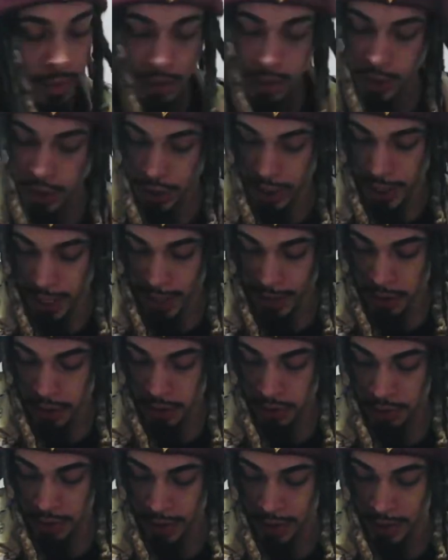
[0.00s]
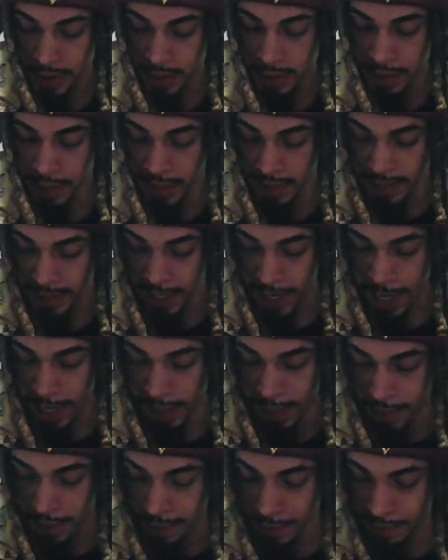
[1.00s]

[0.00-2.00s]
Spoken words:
Your next string is A.